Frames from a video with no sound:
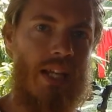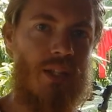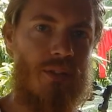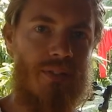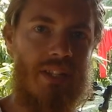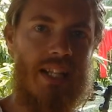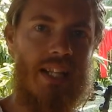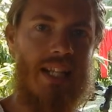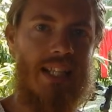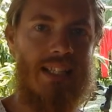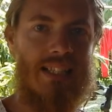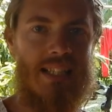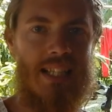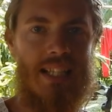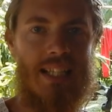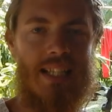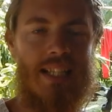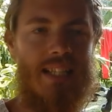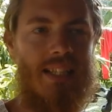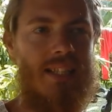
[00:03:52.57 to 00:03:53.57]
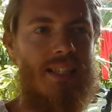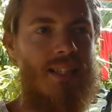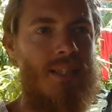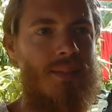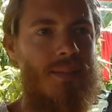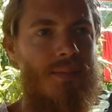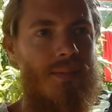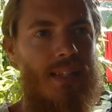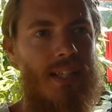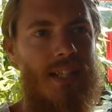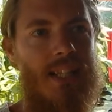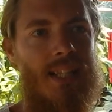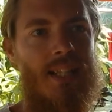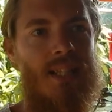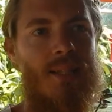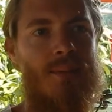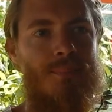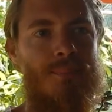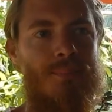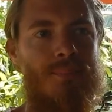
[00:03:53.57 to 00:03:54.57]
Ayurveda is like a
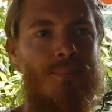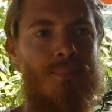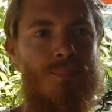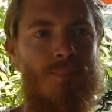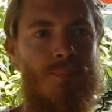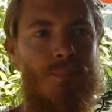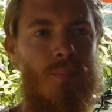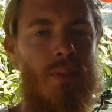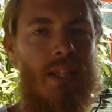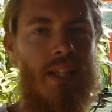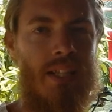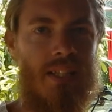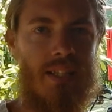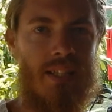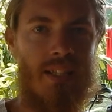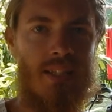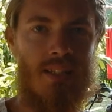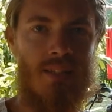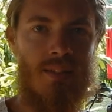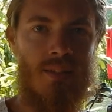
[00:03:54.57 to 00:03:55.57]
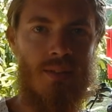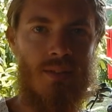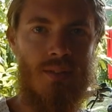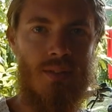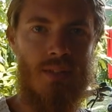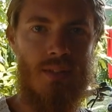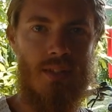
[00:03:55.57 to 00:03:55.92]
Indian